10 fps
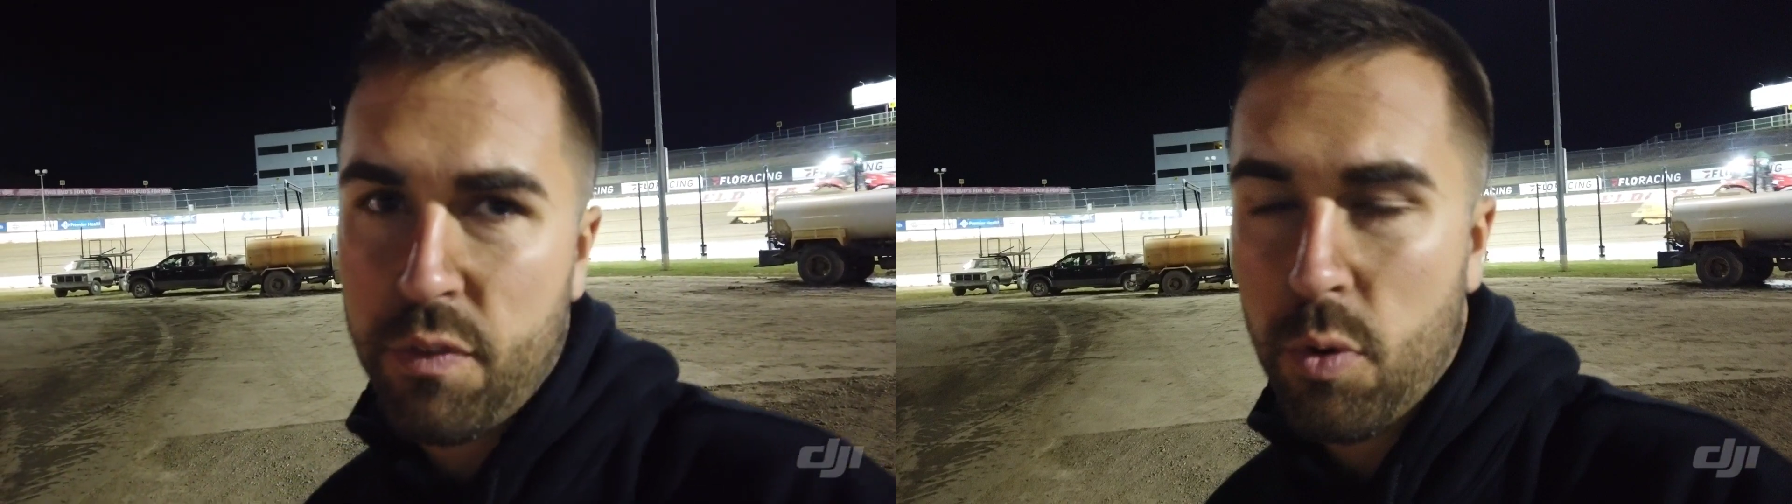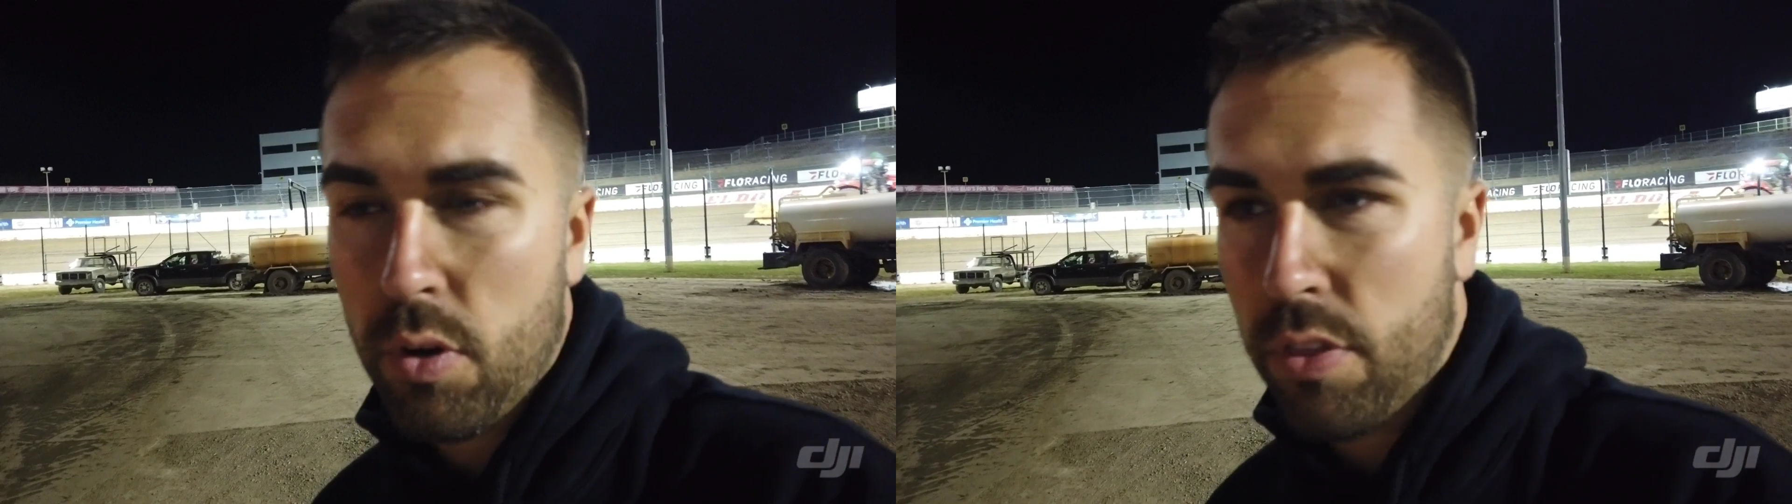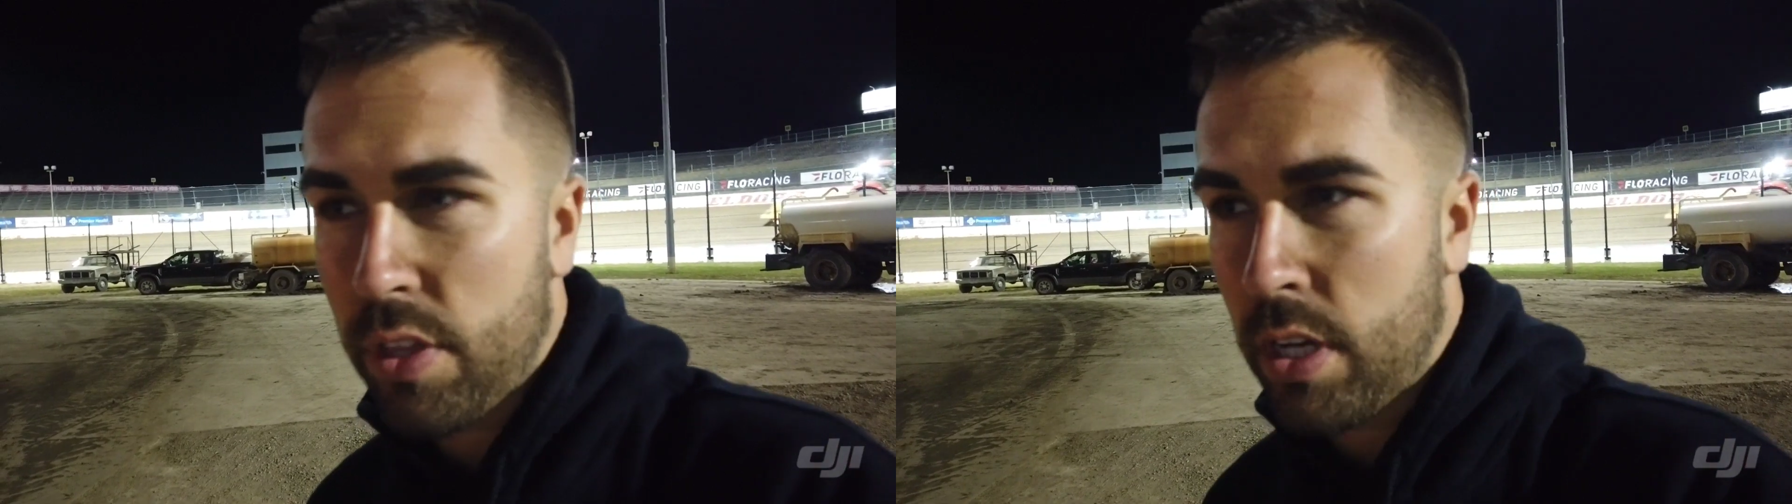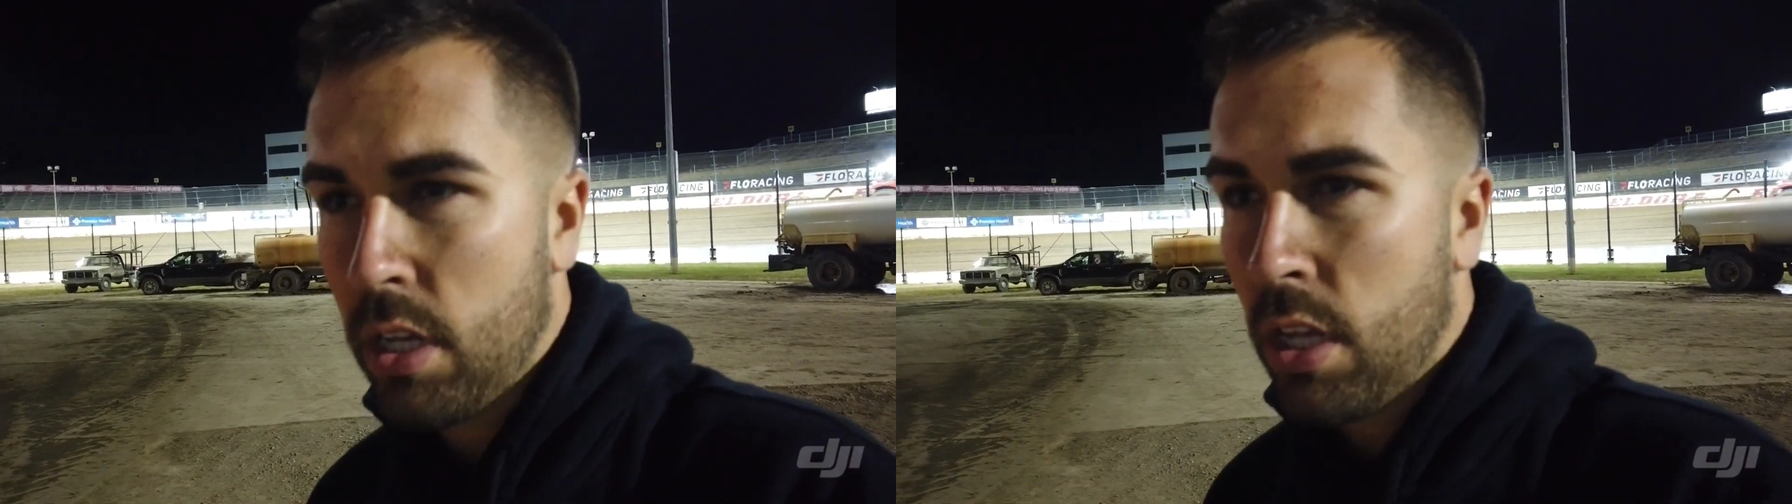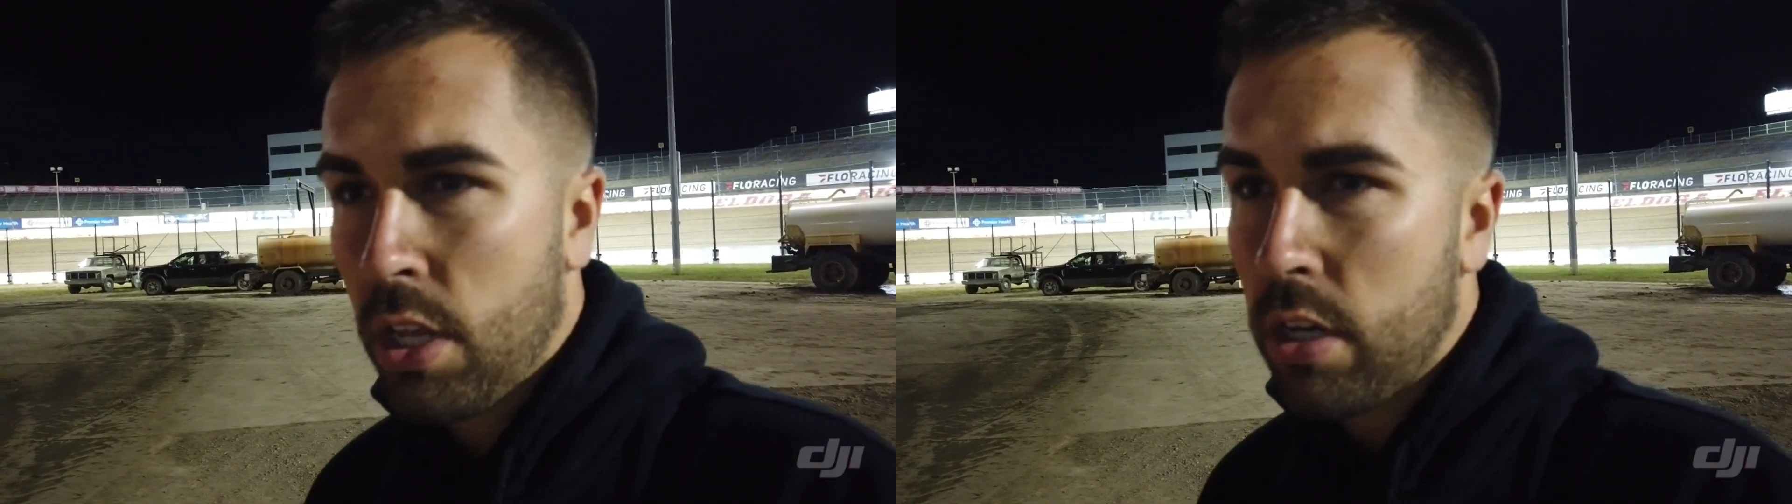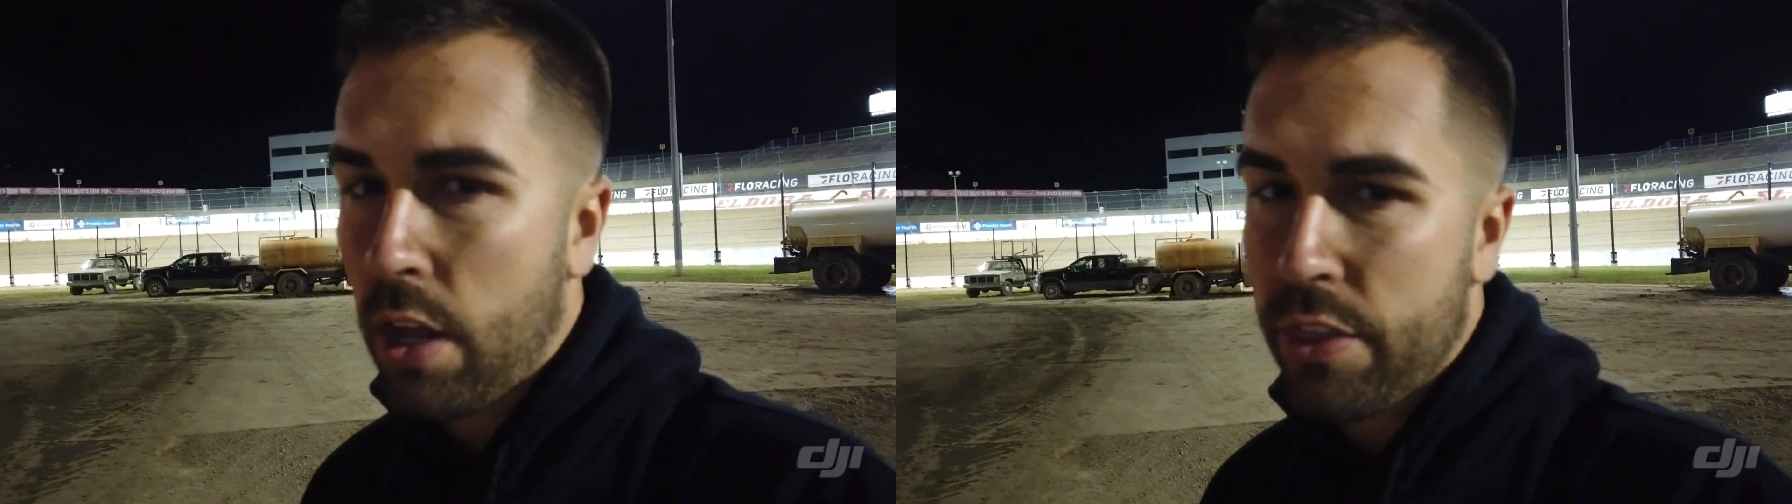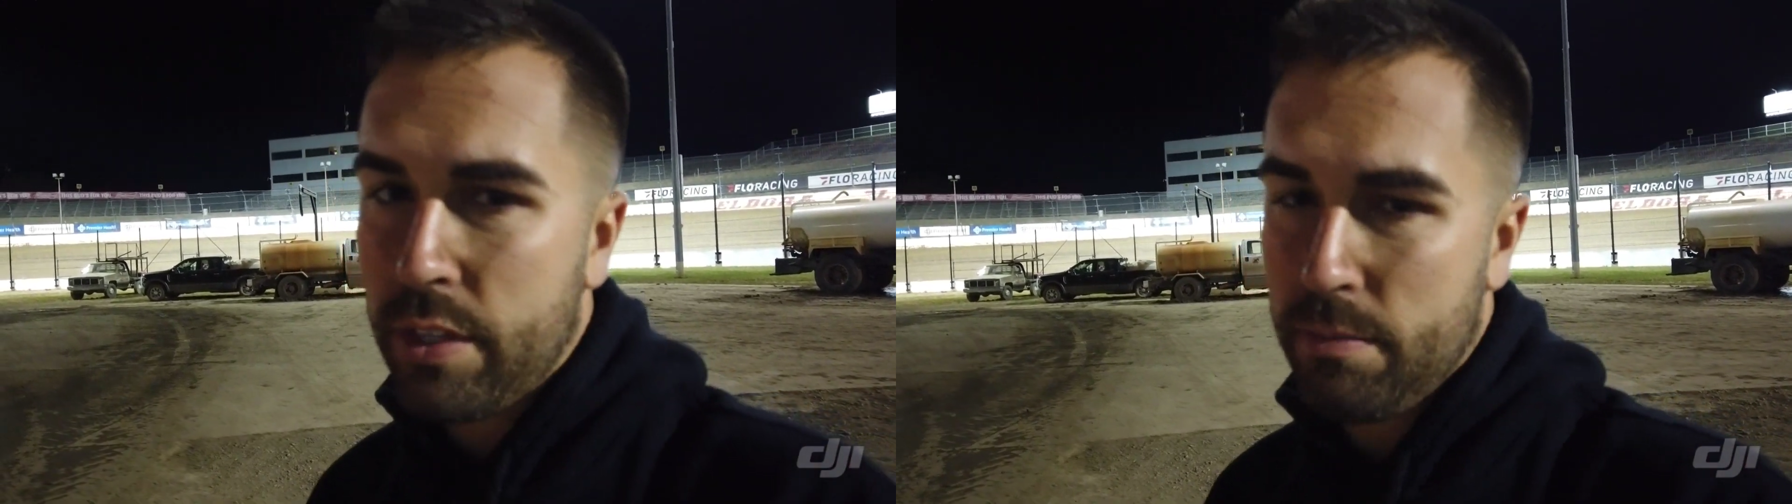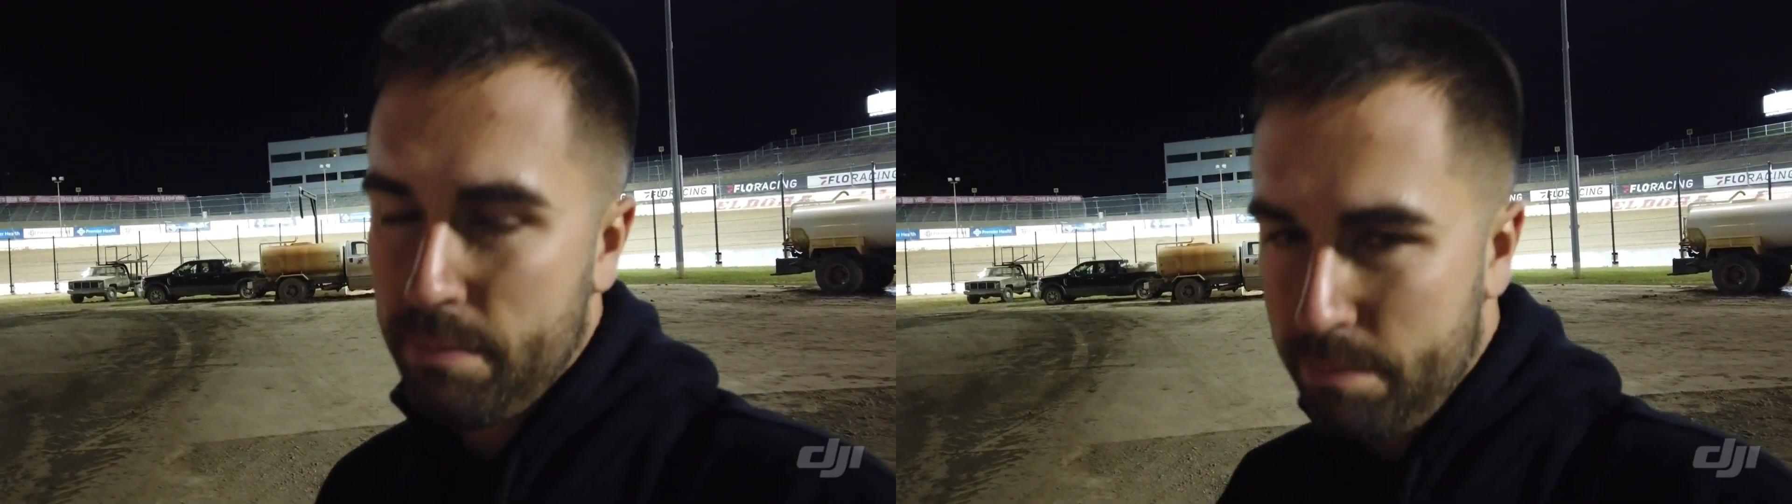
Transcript: 4th, and nothing